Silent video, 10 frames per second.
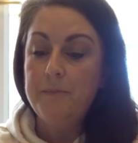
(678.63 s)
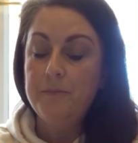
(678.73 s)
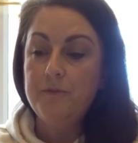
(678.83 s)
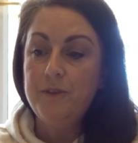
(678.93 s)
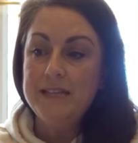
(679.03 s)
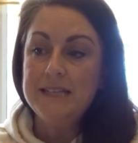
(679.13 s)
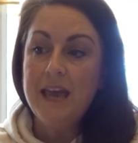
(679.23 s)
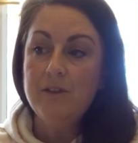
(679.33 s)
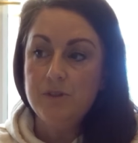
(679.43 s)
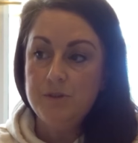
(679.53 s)
Face
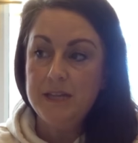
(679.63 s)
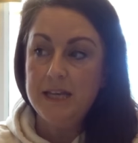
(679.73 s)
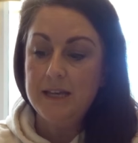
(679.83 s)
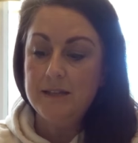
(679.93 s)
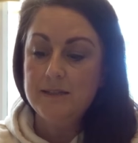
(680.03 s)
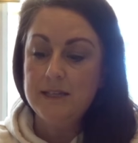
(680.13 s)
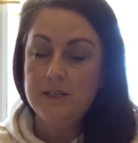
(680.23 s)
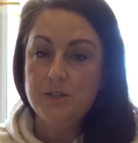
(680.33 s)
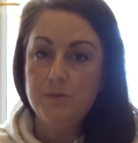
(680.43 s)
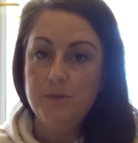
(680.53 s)
care routines
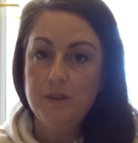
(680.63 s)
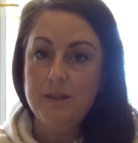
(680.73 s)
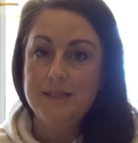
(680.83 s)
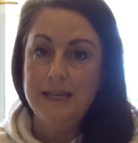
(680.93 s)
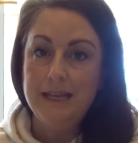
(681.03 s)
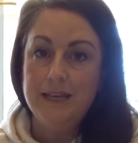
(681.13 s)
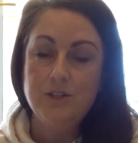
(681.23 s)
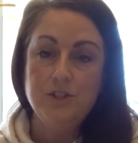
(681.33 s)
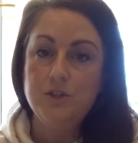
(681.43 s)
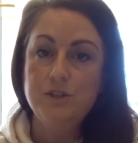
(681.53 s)
is something that
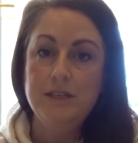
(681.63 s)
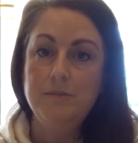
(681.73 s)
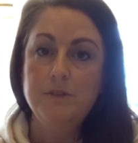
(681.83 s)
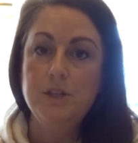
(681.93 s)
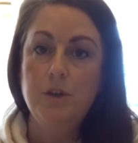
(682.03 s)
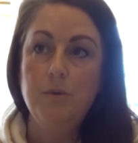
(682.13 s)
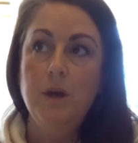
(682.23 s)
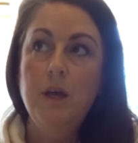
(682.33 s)
teenagers just seem to